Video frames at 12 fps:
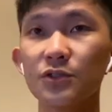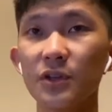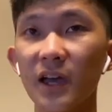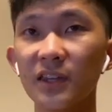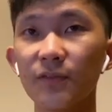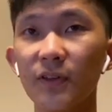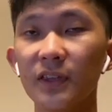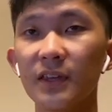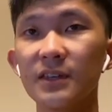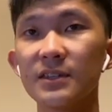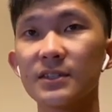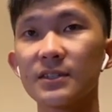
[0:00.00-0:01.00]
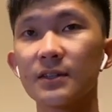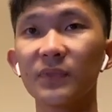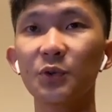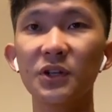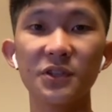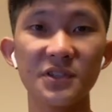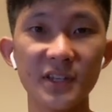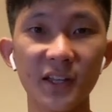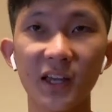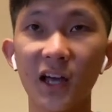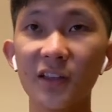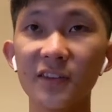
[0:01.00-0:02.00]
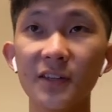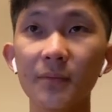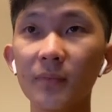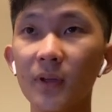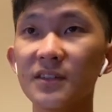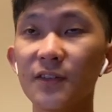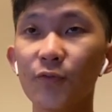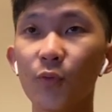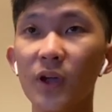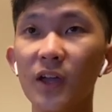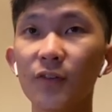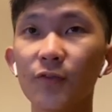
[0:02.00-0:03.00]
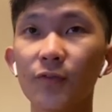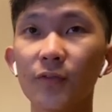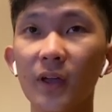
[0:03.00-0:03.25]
To activate this, you need to set the color theme, Synthwave,